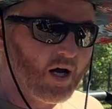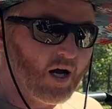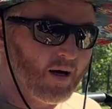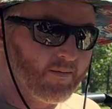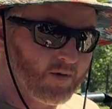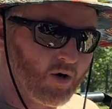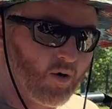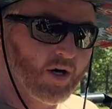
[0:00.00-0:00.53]

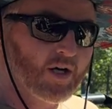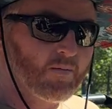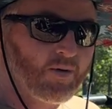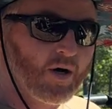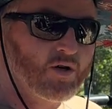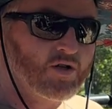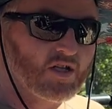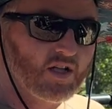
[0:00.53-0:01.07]
I'm going to
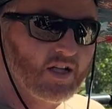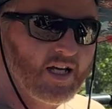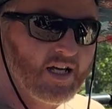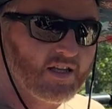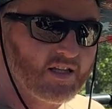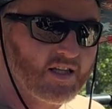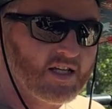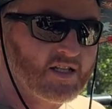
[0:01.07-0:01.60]
post the link
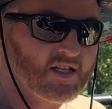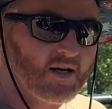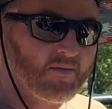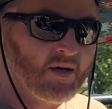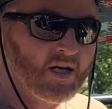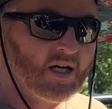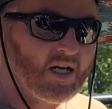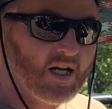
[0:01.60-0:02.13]
that they sent
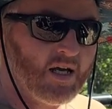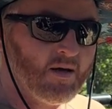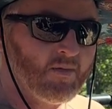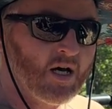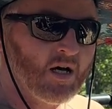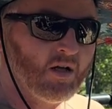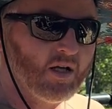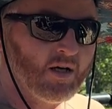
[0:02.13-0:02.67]
me in an
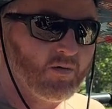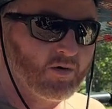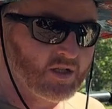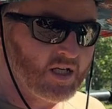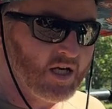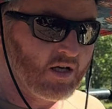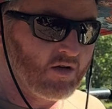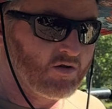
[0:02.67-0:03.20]
email. It will
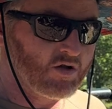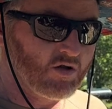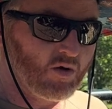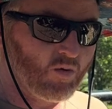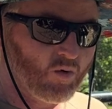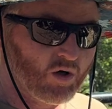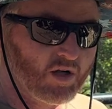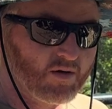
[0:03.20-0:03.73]
take you to the
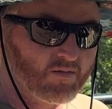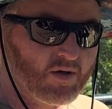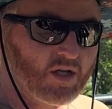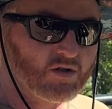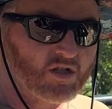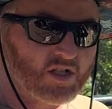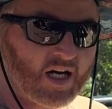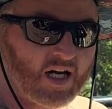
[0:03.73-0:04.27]
Woodland
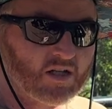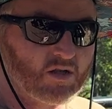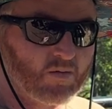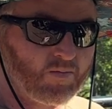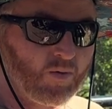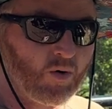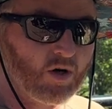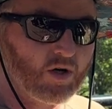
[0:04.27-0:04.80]
Mills Tech
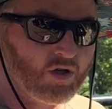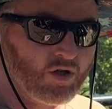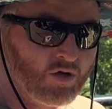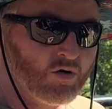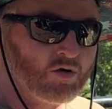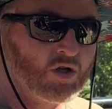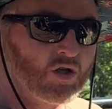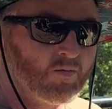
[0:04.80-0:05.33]
Support
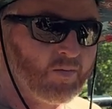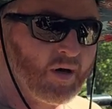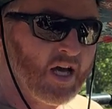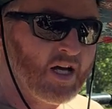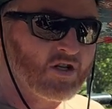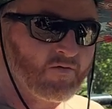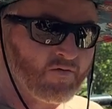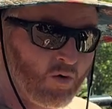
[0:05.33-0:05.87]
YouTube
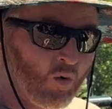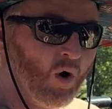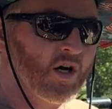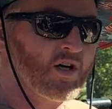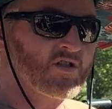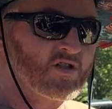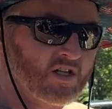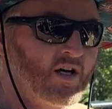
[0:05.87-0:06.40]
page if you want
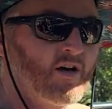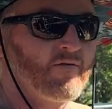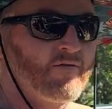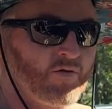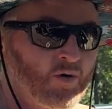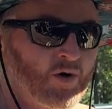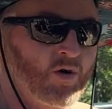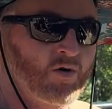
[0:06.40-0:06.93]
to see it
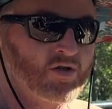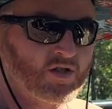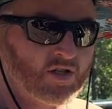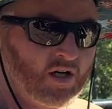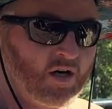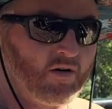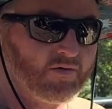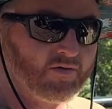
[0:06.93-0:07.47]
for
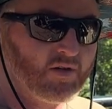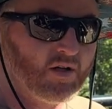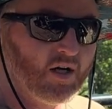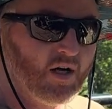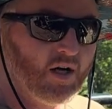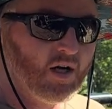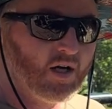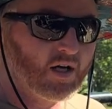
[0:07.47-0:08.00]
yourself.
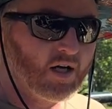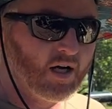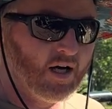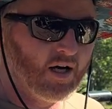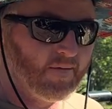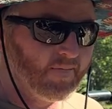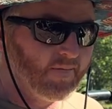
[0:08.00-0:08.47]
Okay?